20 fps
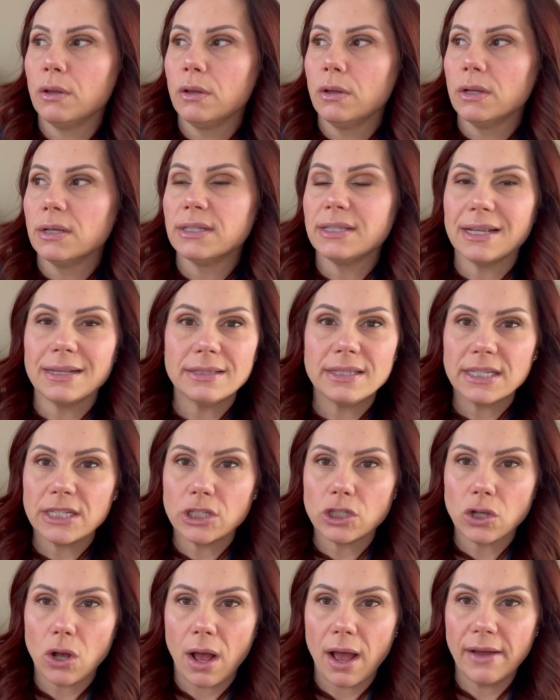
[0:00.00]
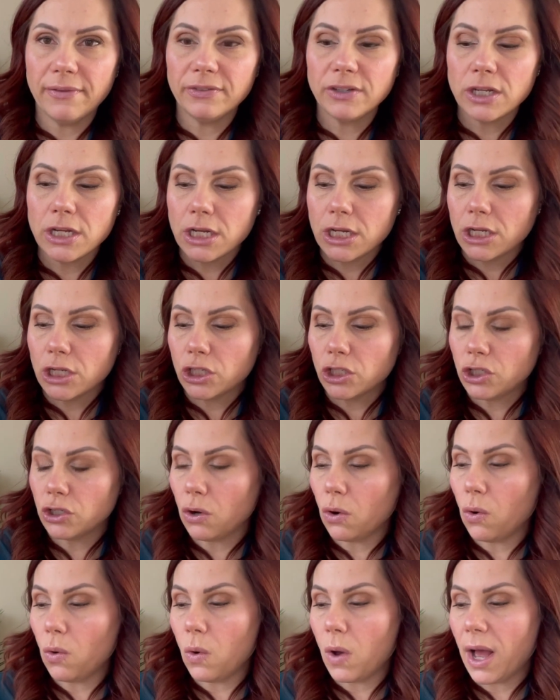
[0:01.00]
Scentsy Soft.
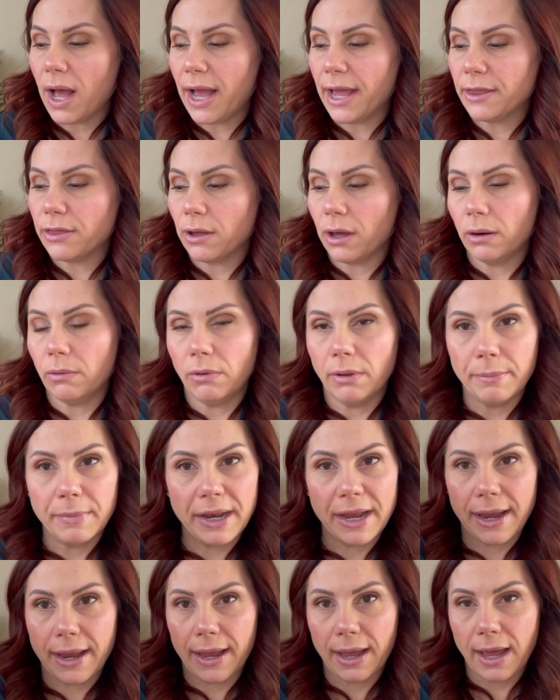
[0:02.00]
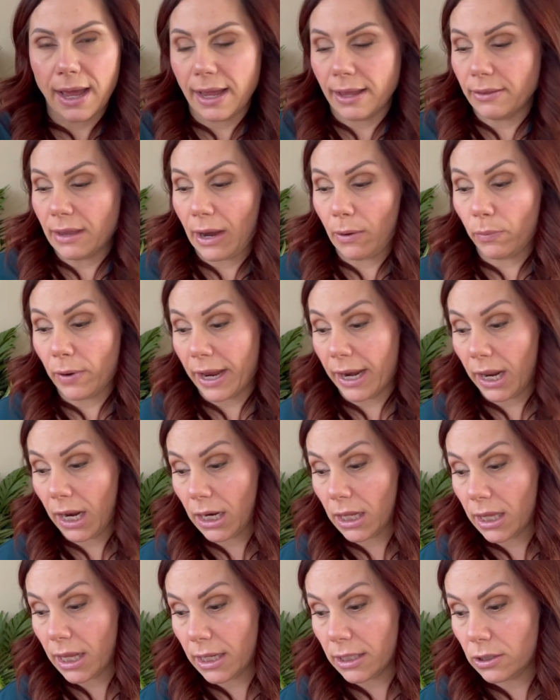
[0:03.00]
So I thought, well, I'm going to, I ran out
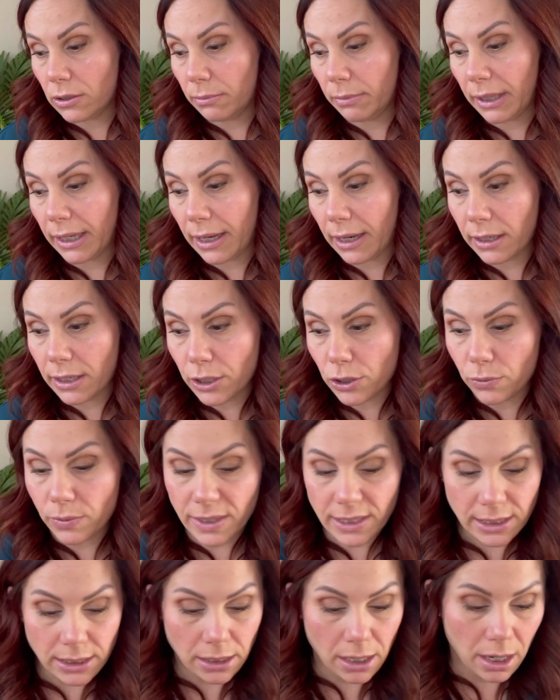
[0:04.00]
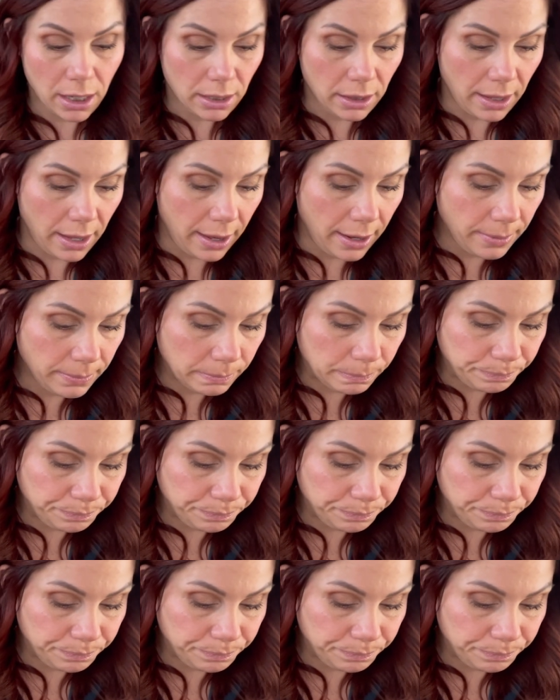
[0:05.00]
of that. So I'm like, I need to restock that.